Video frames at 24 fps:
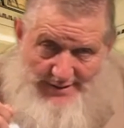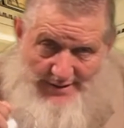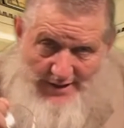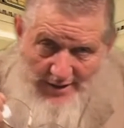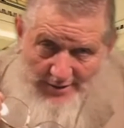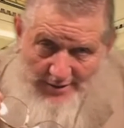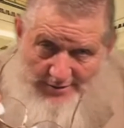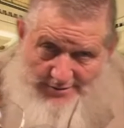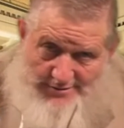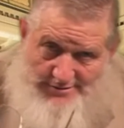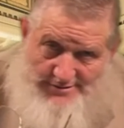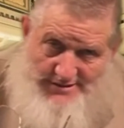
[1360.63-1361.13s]

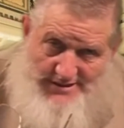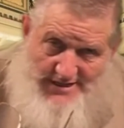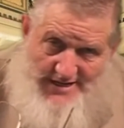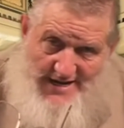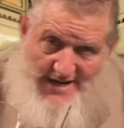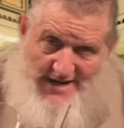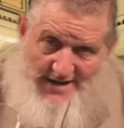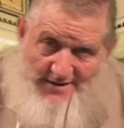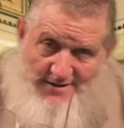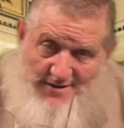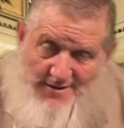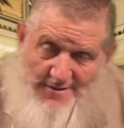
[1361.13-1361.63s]

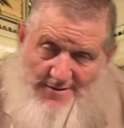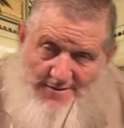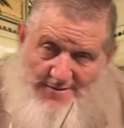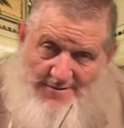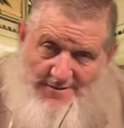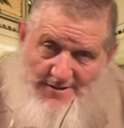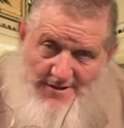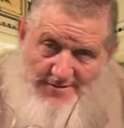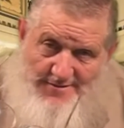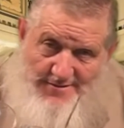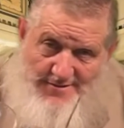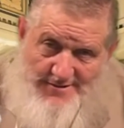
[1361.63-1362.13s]
Understand
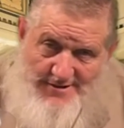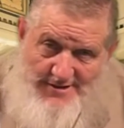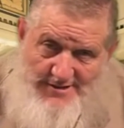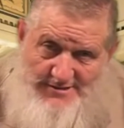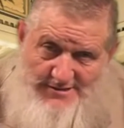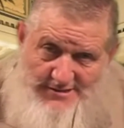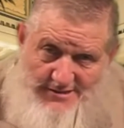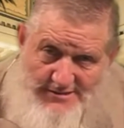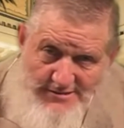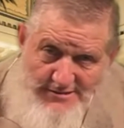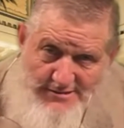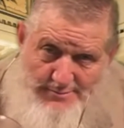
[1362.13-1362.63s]
that
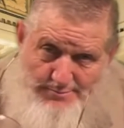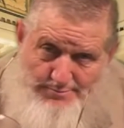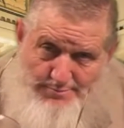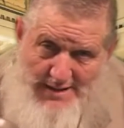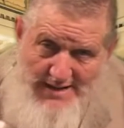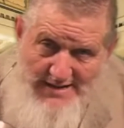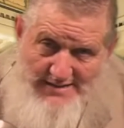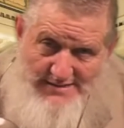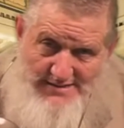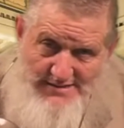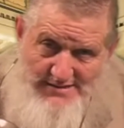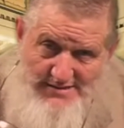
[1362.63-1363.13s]
this is the
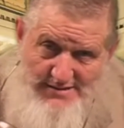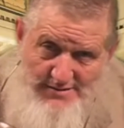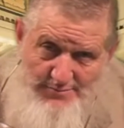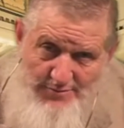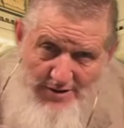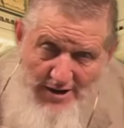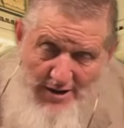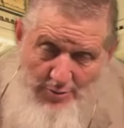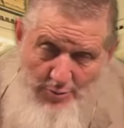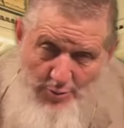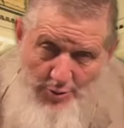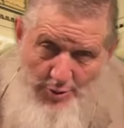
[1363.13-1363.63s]
basis of
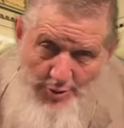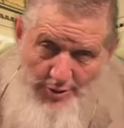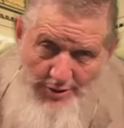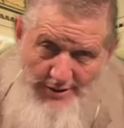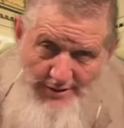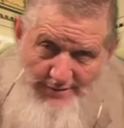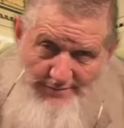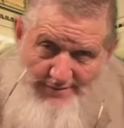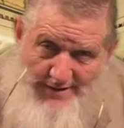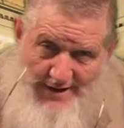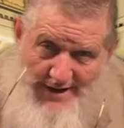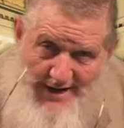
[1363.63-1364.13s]
how we're going to
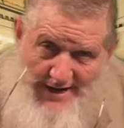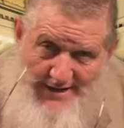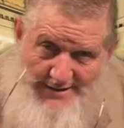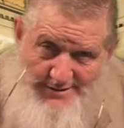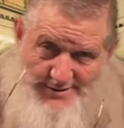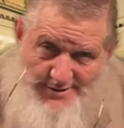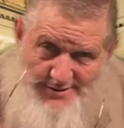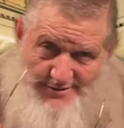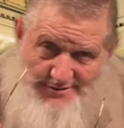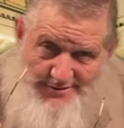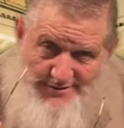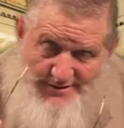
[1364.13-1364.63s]
give the
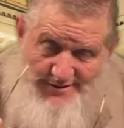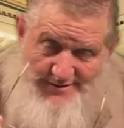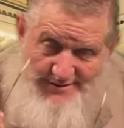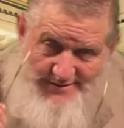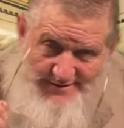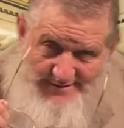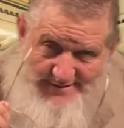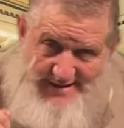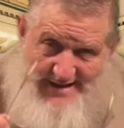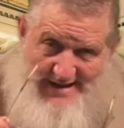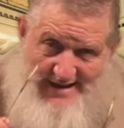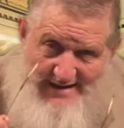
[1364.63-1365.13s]
answer.
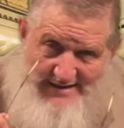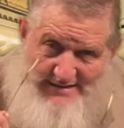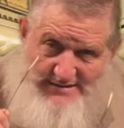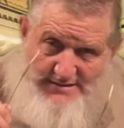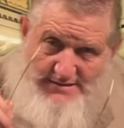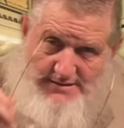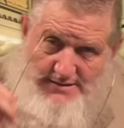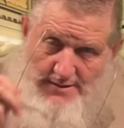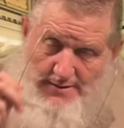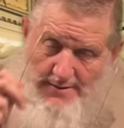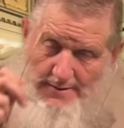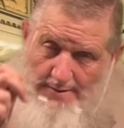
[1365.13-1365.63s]

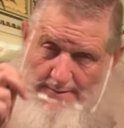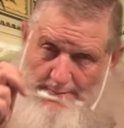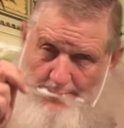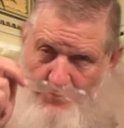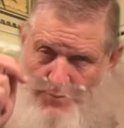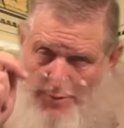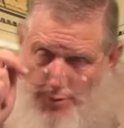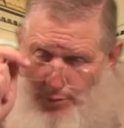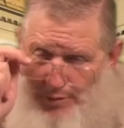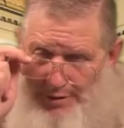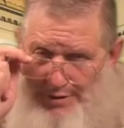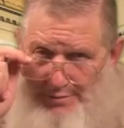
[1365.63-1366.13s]
Next,
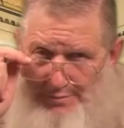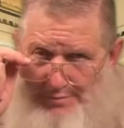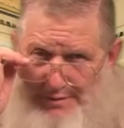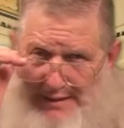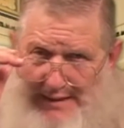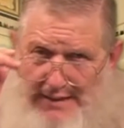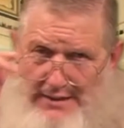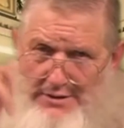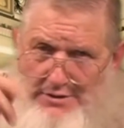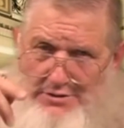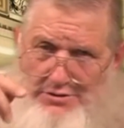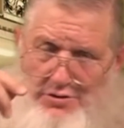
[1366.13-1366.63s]
and when you
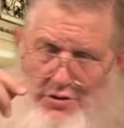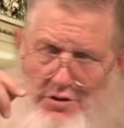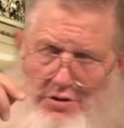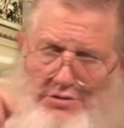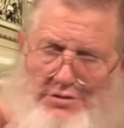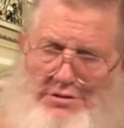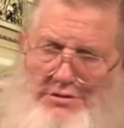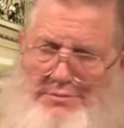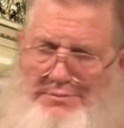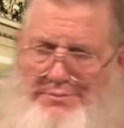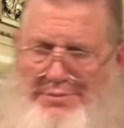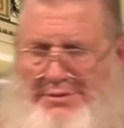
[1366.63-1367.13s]
begin to talk
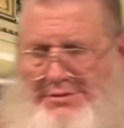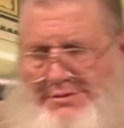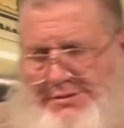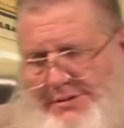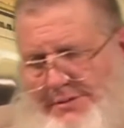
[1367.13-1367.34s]
to the person